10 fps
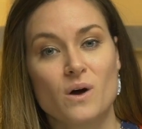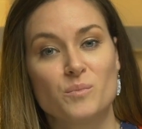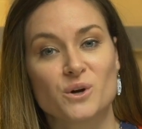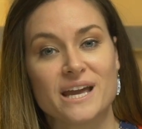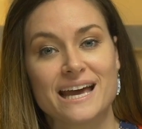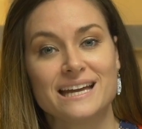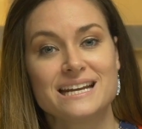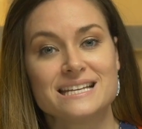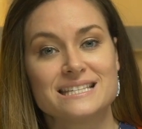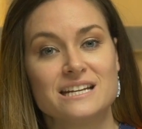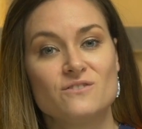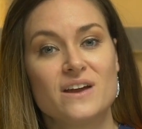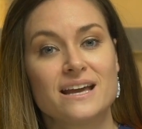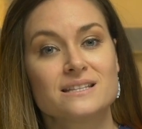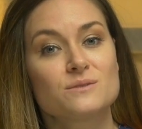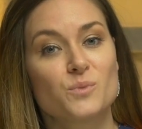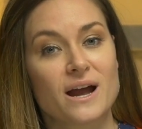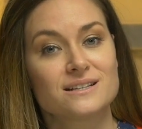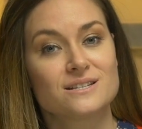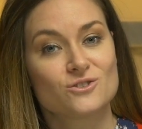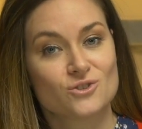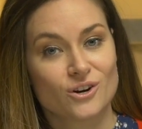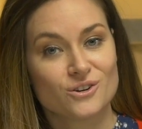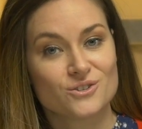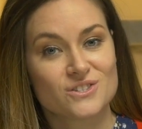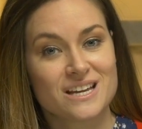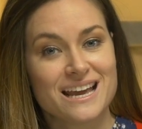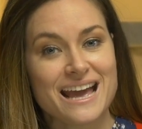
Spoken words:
while Breanne is an advanced practice nurse.